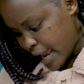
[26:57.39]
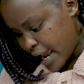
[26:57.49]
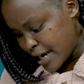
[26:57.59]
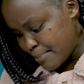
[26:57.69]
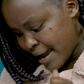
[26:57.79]

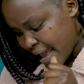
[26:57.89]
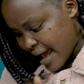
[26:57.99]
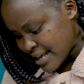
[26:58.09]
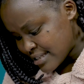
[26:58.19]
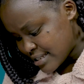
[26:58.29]
And by
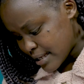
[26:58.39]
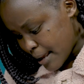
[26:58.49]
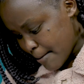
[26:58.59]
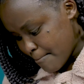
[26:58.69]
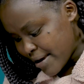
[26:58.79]
us
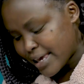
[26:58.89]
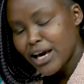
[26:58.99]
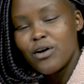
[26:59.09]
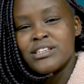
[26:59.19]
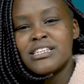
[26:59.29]
making
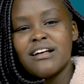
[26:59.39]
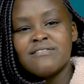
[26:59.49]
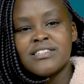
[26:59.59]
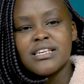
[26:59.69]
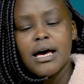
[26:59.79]

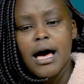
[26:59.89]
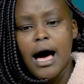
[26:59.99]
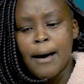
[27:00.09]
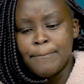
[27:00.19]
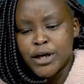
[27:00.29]
ourselves
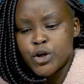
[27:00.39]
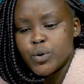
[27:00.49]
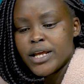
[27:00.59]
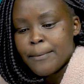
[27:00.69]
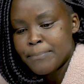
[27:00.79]
a
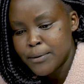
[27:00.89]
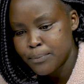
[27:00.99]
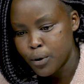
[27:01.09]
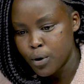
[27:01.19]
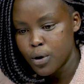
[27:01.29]
peculiar
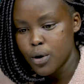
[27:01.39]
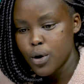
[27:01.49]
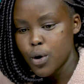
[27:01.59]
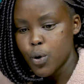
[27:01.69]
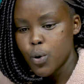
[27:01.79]
people
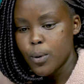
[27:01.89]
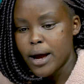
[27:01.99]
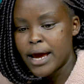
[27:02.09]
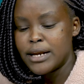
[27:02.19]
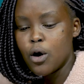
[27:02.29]

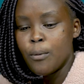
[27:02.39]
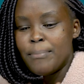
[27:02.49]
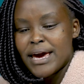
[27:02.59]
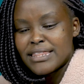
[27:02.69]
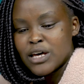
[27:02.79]
and obeying